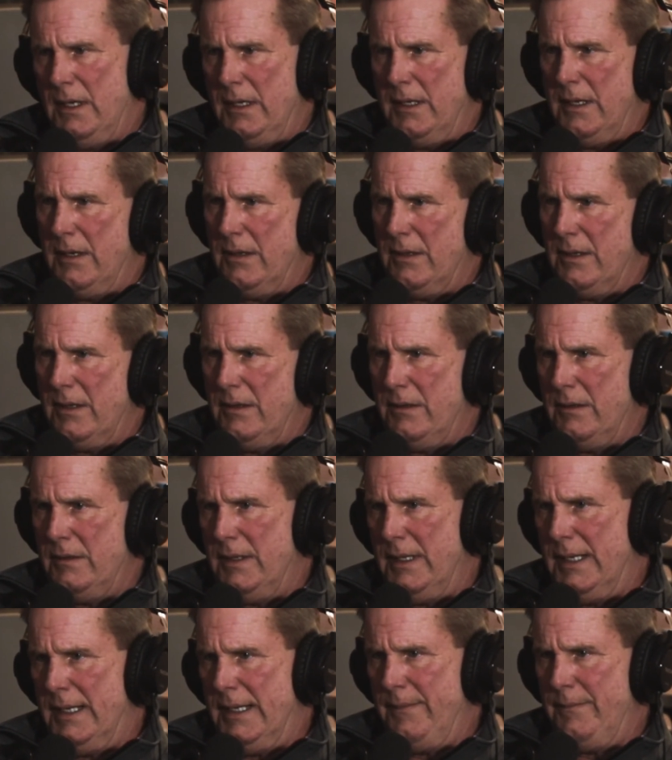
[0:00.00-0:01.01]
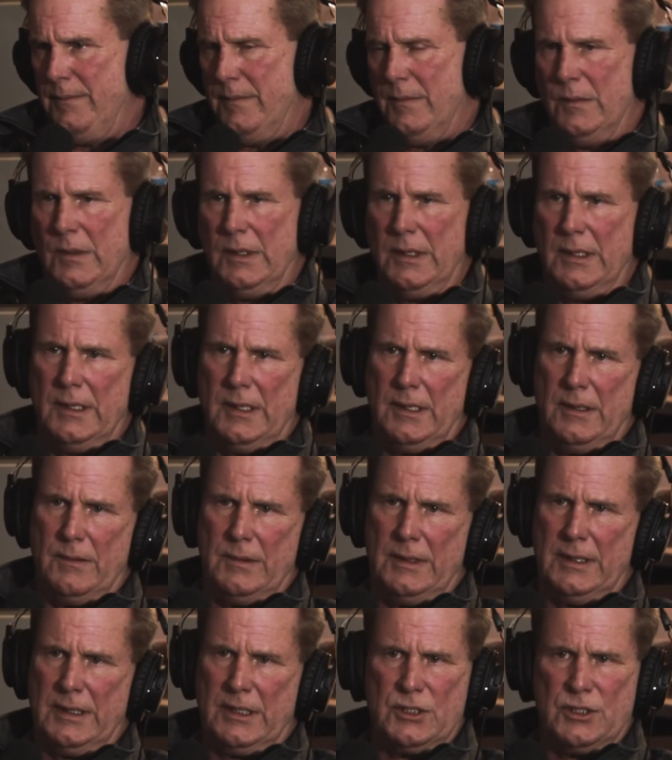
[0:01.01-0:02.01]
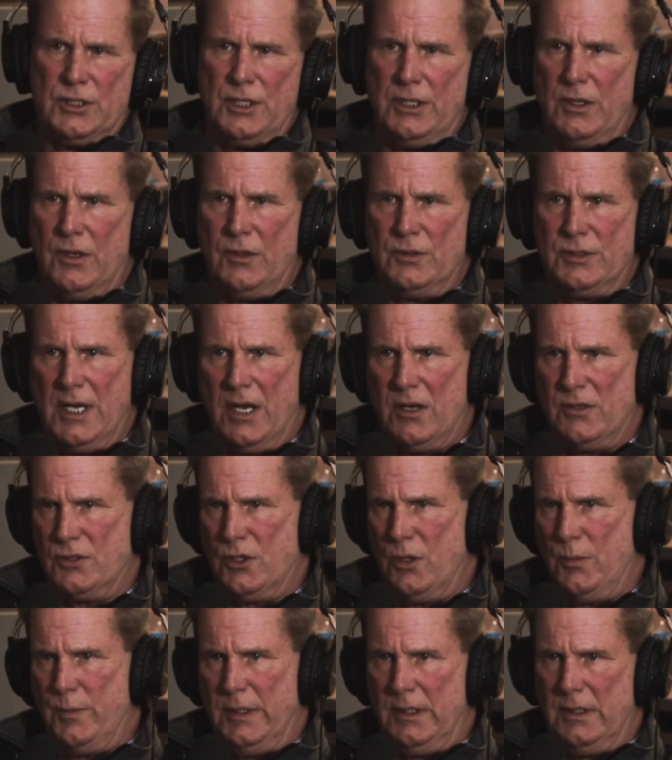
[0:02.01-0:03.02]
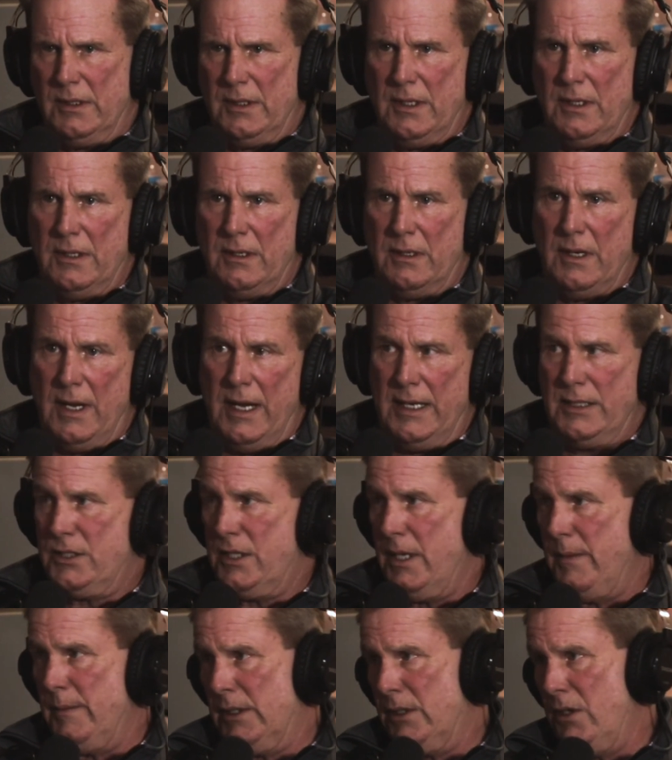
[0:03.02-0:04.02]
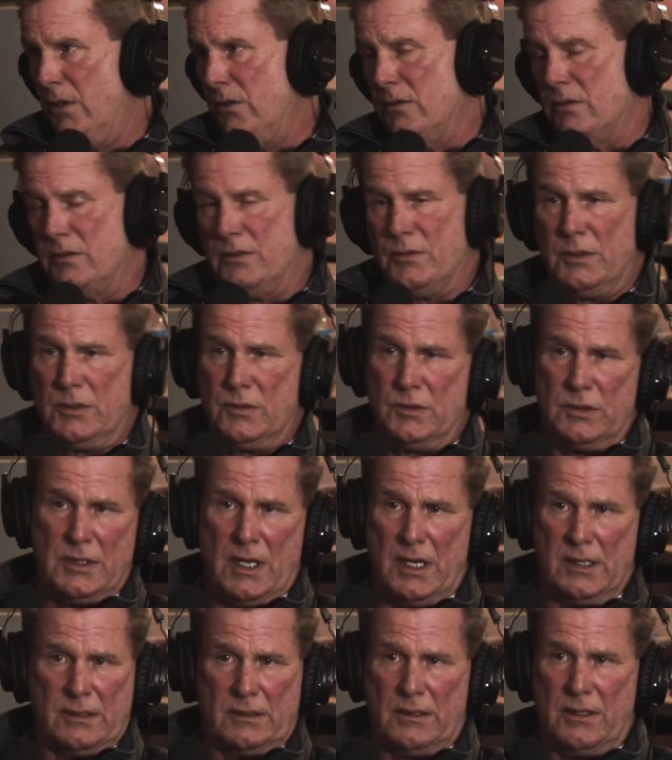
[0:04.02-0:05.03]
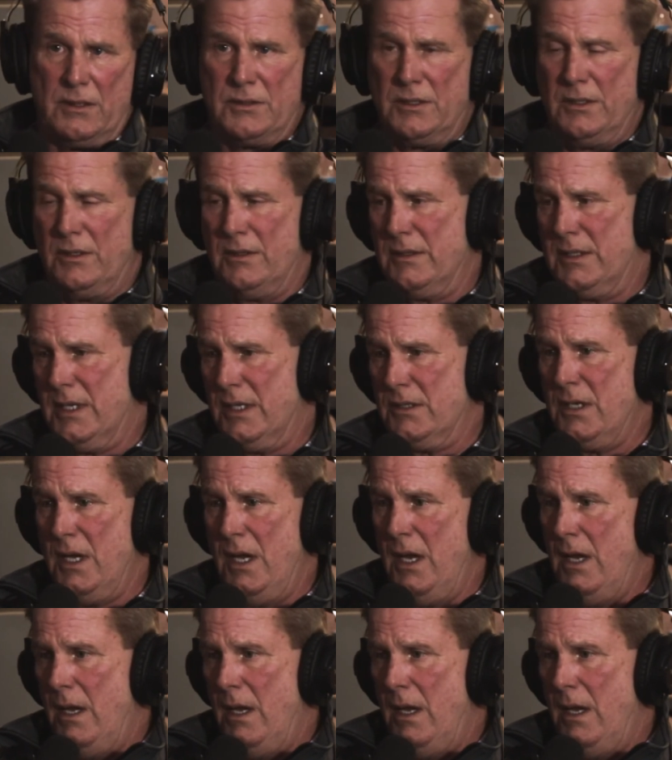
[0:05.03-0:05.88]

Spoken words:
When the casino hotels opened and H.T. McDougal's, which was not casino hotels,